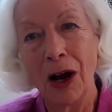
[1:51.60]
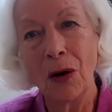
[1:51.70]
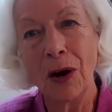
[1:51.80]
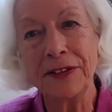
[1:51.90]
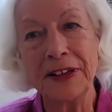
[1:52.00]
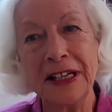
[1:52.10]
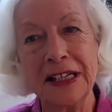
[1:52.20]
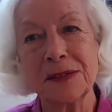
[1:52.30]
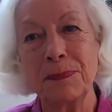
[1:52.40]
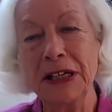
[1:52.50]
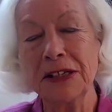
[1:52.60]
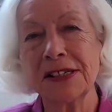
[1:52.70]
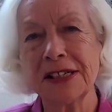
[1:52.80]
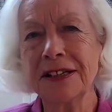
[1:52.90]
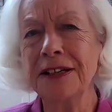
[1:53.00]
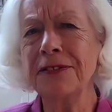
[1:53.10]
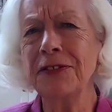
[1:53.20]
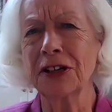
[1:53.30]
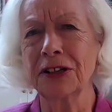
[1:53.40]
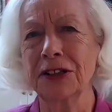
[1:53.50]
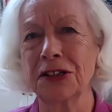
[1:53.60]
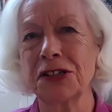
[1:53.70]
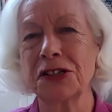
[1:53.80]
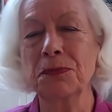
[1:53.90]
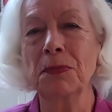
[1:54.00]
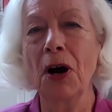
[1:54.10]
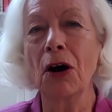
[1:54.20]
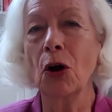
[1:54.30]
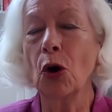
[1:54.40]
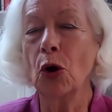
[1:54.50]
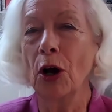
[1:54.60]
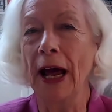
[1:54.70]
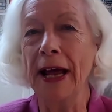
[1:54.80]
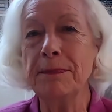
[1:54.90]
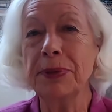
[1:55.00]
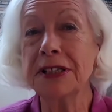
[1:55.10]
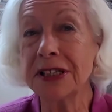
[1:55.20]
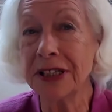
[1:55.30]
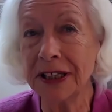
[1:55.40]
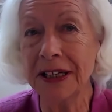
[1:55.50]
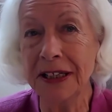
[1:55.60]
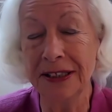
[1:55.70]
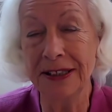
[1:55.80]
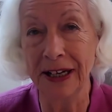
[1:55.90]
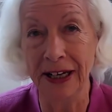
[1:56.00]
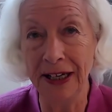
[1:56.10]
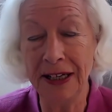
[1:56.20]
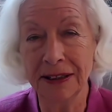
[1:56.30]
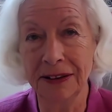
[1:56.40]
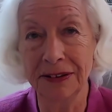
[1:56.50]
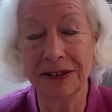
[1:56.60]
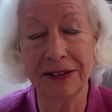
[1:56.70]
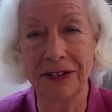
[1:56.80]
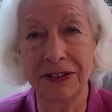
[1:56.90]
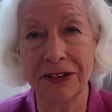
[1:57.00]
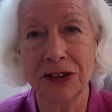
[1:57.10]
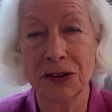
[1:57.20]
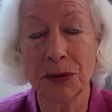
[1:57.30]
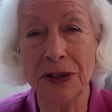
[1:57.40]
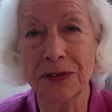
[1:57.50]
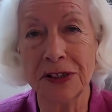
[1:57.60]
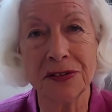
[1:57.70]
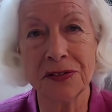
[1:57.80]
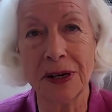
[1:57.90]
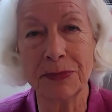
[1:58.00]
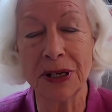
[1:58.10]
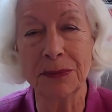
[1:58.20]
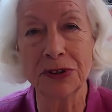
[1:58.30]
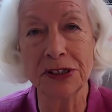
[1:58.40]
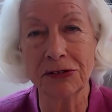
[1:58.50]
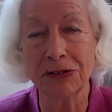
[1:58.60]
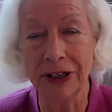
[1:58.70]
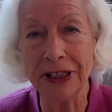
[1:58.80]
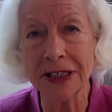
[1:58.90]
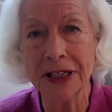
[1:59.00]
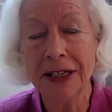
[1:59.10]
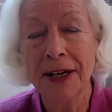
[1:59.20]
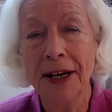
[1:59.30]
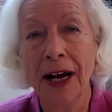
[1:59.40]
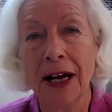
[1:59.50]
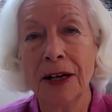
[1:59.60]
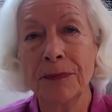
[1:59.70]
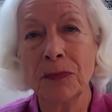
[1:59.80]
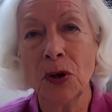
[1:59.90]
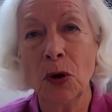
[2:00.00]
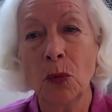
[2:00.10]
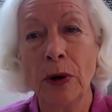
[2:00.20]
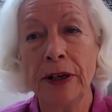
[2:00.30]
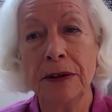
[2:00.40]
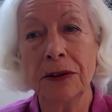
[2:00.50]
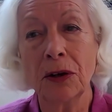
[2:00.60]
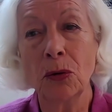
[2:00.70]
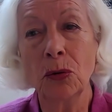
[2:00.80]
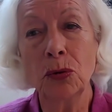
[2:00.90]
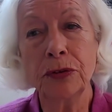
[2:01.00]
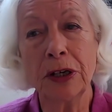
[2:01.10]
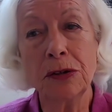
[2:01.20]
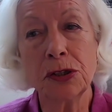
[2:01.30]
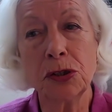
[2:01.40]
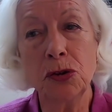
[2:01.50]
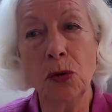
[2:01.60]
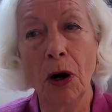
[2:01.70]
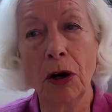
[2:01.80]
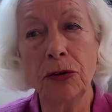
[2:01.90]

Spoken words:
Oh, I think it's been significant to mark a particular day, and this is 21st of September is great, when all those who are